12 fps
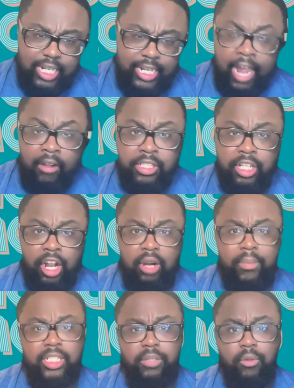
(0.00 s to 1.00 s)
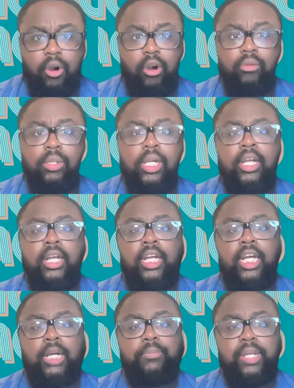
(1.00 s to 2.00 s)
Now let's talk about tomorrow
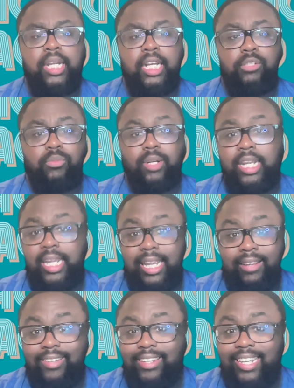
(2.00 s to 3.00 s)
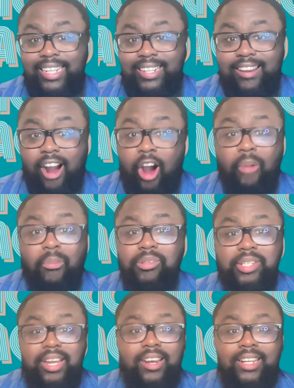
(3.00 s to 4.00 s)
because we're we're
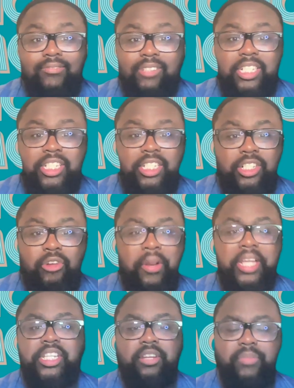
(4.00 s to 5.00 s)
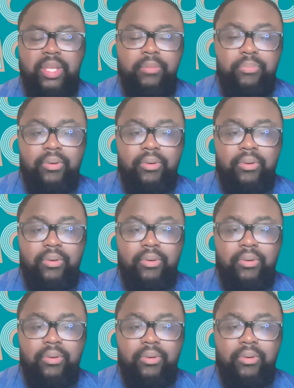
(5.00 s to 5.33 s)
almost done, which is just crazy to me.